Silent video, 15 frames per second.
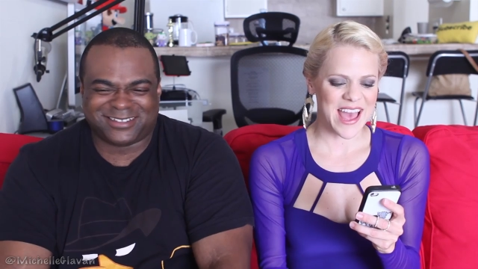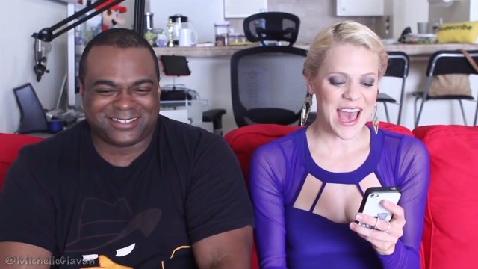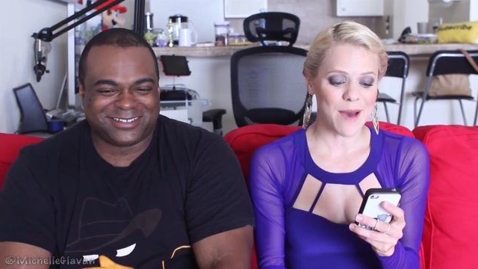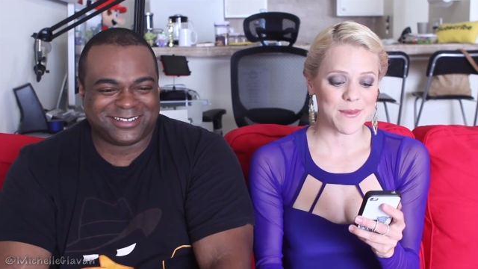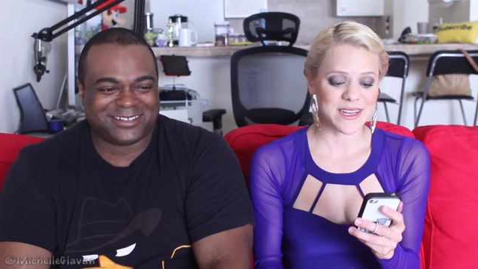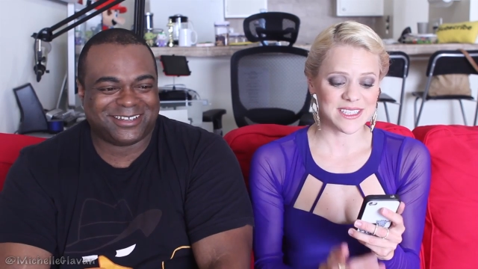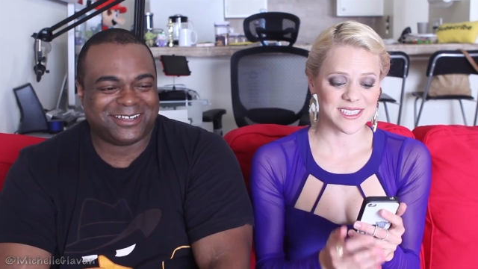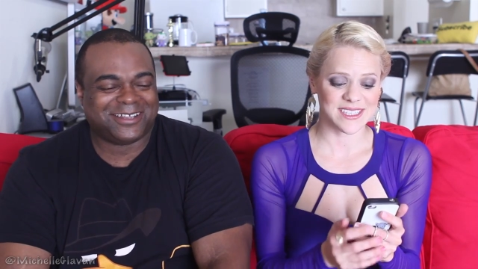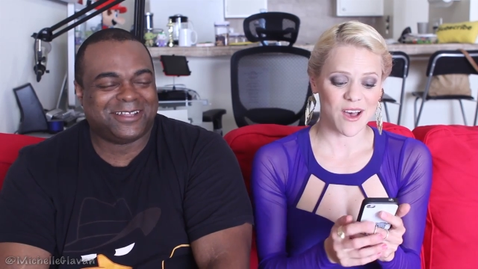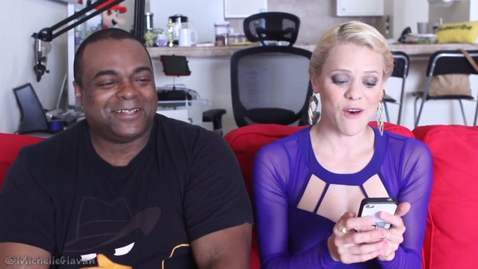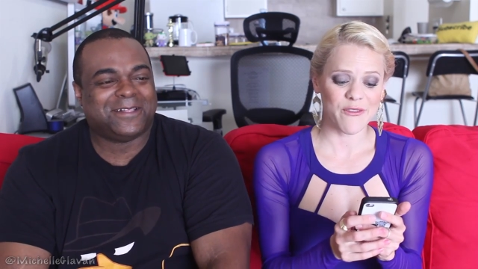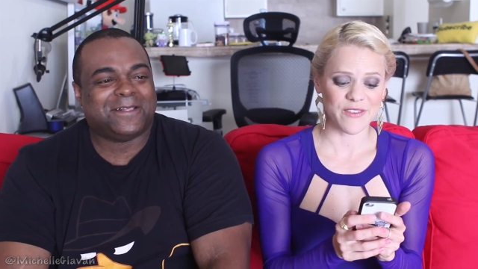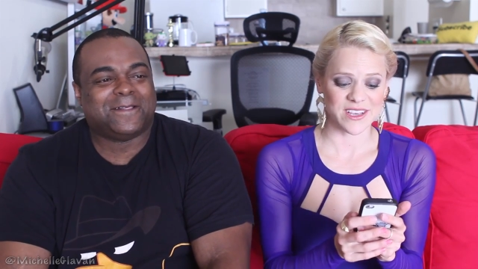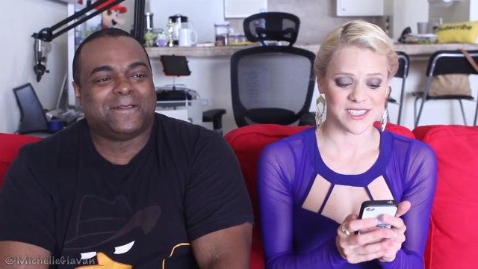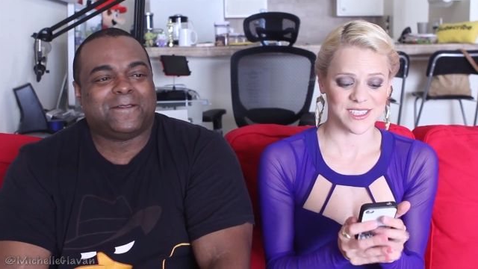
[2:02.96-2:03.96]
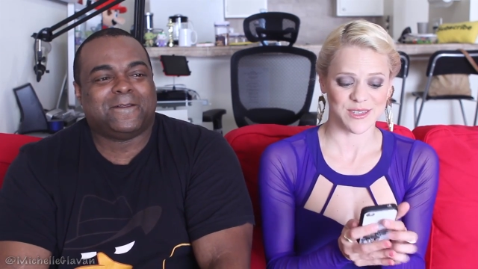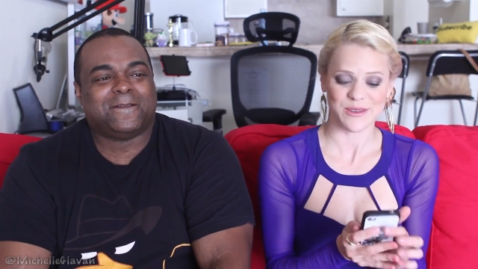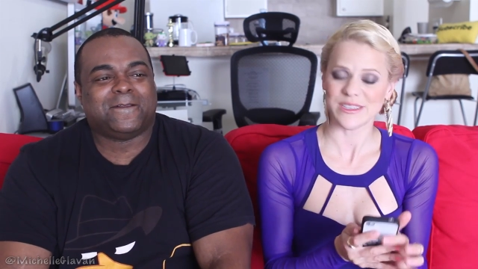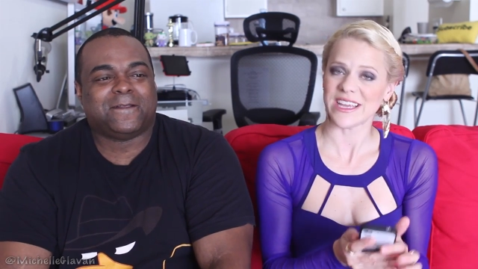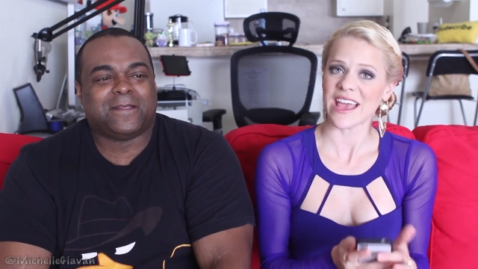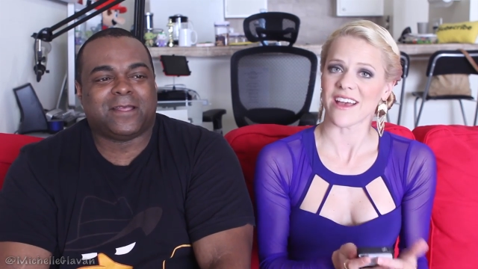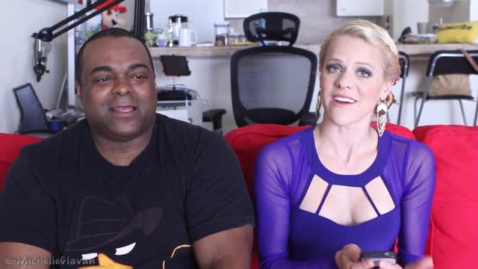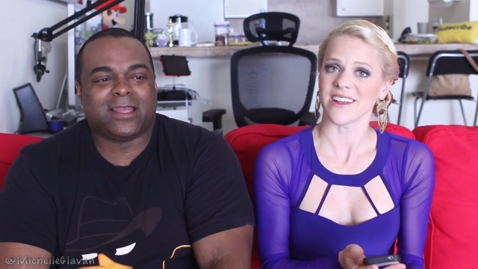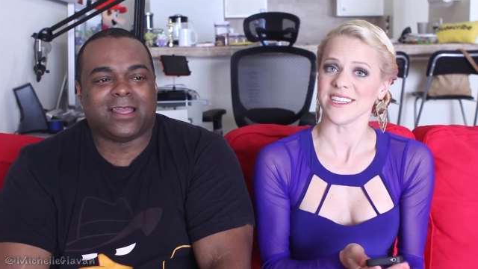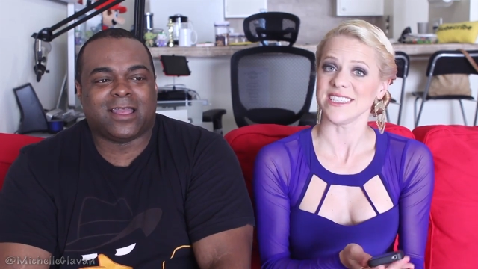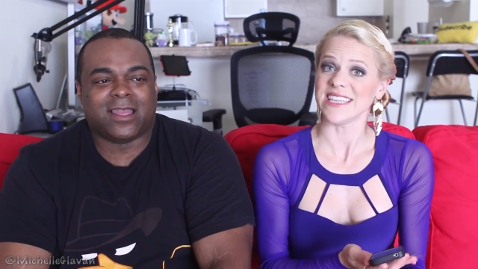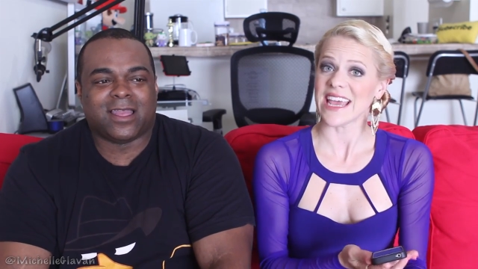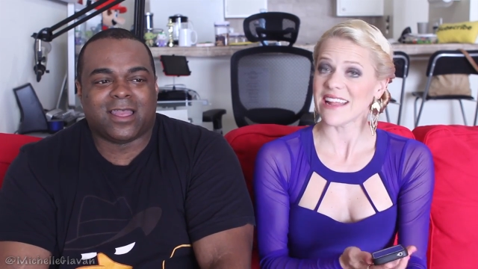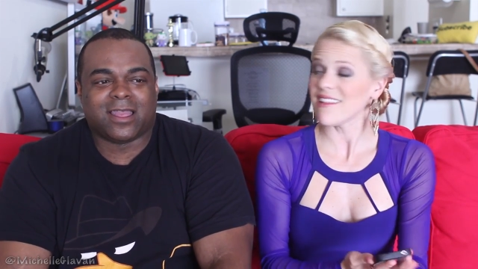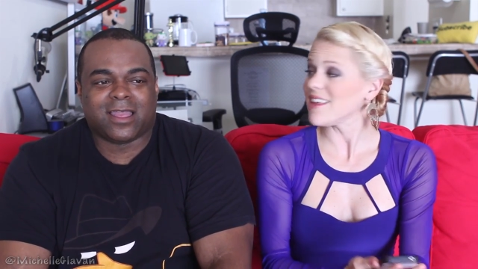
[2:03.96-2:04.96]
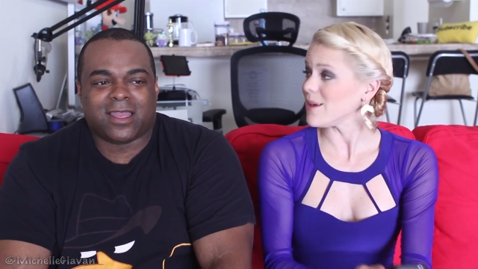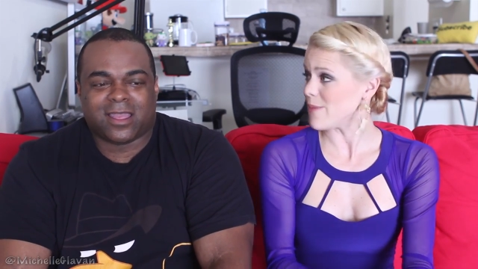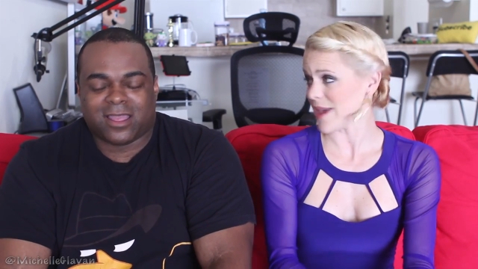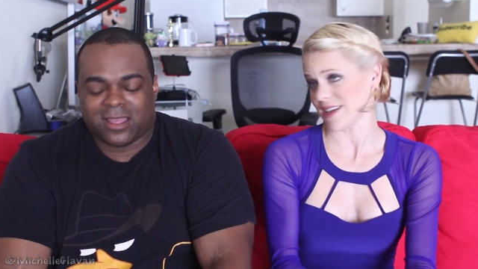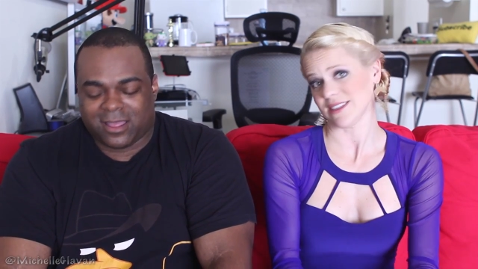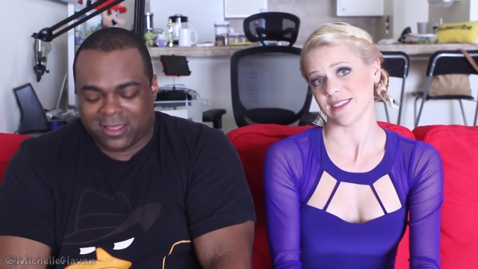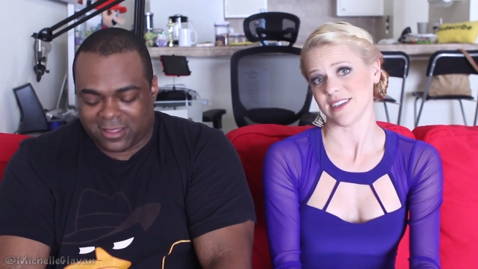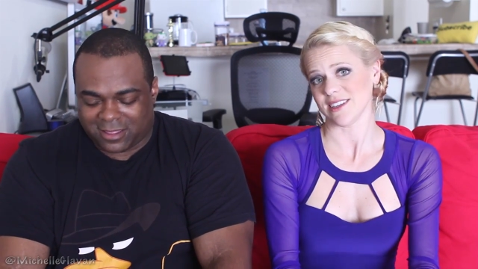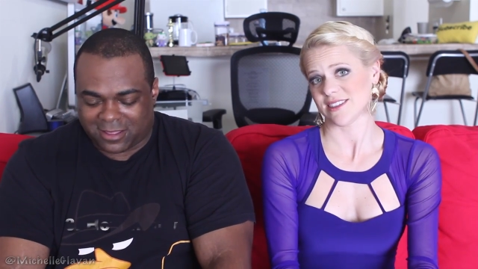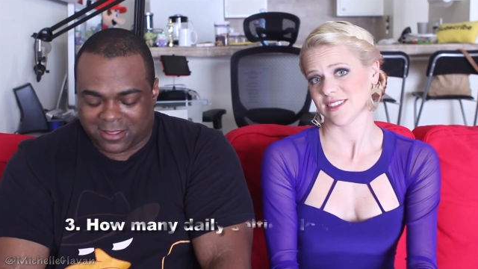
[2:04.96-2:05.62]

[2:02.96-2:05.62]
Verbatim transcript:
Speaker 1: how many selfies do you take on a daily basis?